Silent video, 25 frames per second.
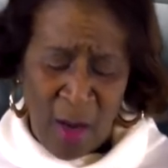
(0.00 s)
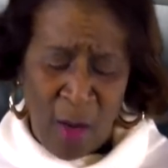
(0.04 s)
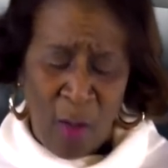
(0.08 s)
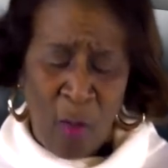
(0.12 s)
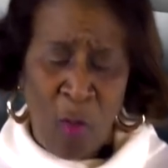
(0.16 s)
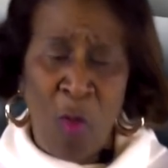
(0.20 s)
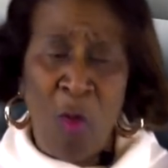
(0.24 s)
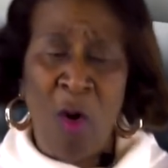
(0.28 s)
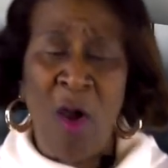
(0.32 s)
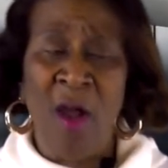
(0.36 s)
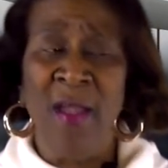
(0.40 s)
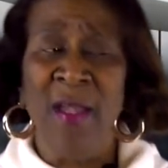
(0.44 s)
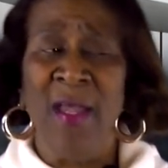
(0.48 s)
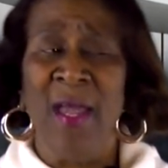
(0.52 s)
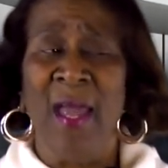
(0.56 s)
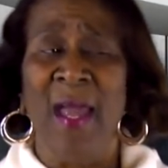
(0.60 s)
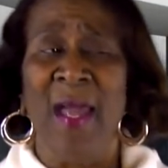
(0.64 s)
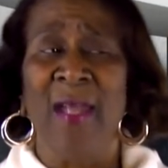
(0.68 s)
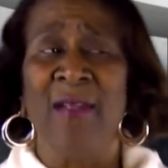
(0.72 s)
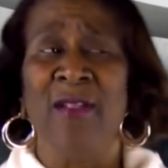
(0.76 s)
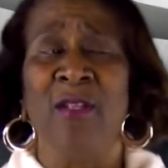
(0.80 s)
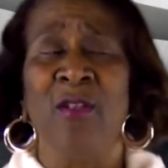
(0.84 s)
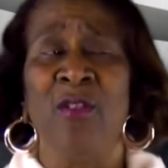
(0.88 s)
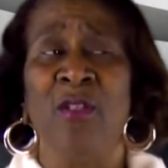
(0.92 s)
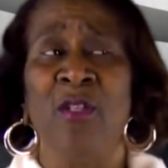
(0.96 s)
One
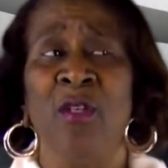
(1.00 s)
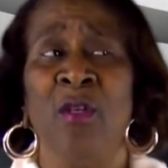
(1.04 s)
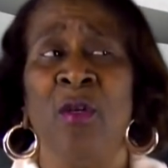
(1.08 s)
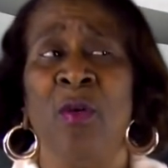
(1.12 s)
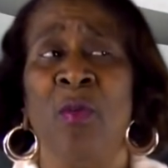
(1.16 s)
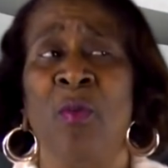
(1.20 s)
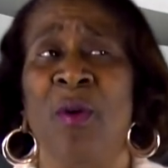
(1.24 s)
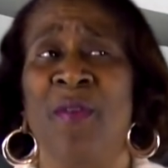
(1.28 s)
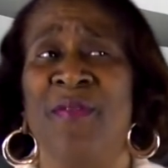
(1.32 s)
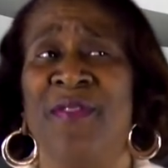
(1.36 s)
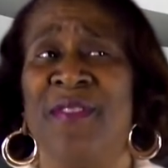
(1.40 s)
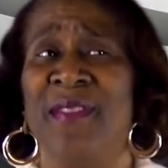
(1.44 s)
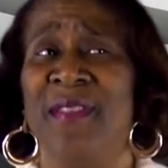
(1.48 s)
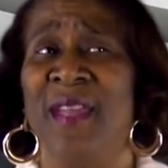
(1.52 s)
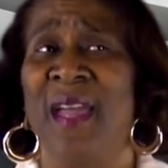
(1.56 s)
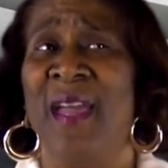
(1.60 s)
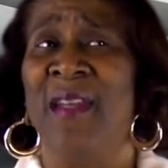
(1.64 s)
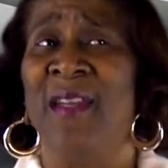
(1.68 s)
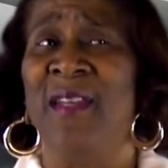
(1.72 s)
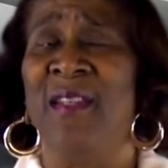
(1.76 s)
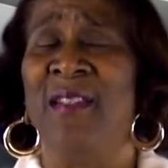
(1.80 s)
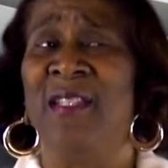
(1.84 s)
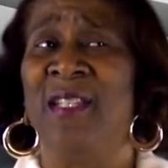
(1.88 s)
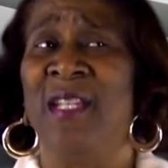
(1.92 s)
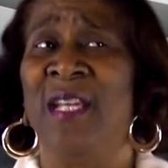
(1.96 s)
had to do with
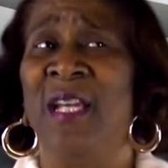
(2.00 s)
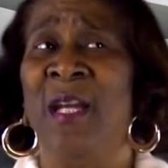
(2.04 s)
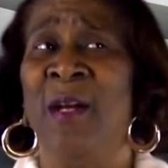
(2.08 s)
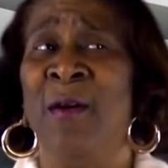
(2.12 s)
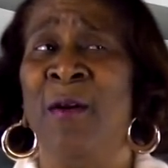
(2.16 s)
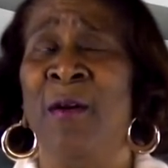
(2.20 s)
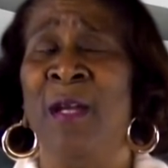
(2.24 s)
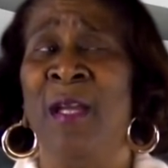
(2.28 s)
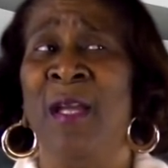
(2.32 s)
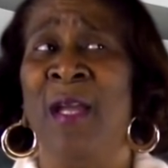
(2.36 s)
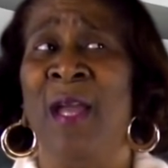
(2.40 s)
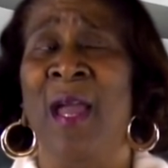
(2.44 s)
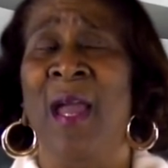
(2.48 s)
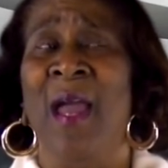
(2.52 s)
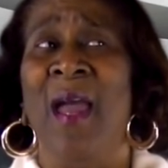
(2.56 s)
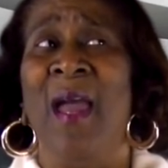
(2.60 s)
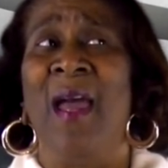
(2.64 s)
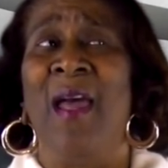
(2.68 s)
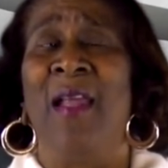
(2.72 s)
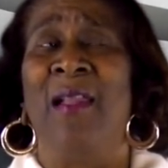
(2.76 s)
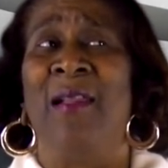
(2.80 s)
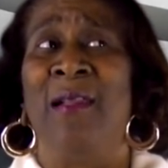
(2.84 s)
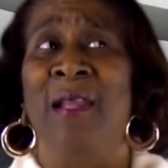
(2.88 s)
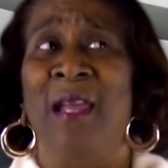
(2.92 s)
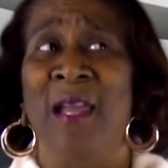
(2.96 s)
sanitary
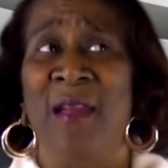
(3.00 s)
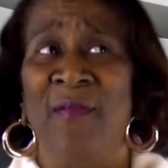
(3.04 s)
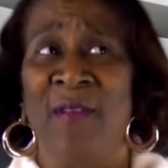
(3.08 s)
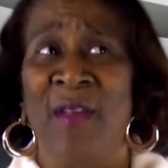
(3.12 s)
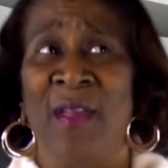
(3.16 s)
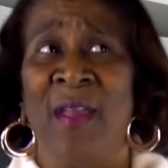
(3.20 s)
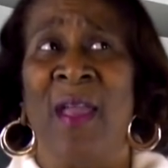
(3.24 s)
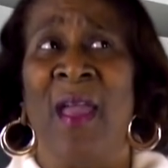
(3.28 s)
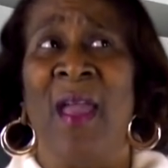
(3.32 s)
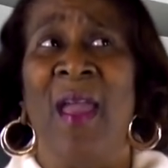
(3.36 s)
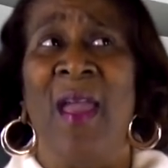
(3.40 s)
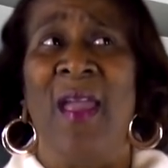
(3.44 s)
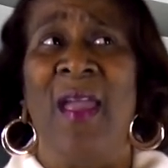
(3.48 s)
living.